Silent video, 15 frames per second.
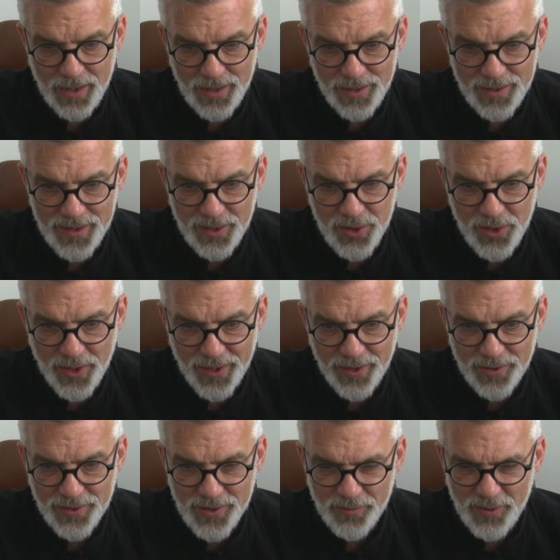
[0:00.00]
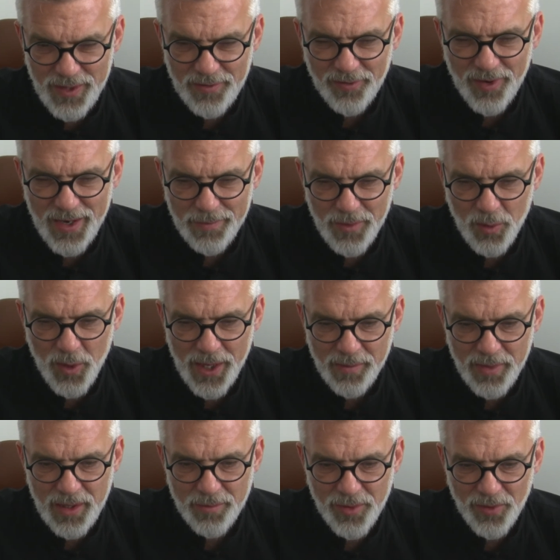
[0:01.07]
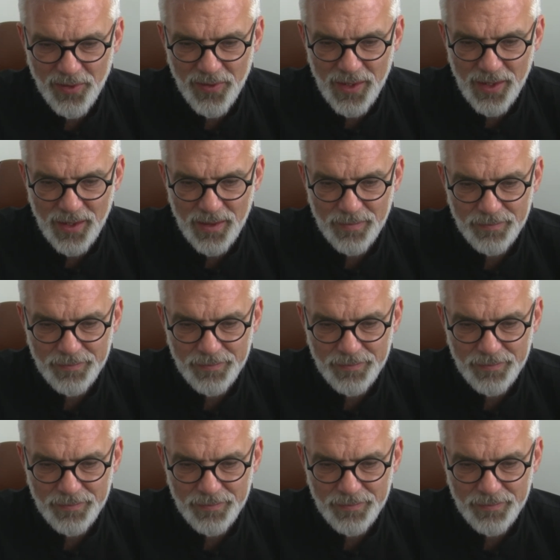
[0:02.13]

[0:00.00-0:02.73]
Such icons reframe the way people think.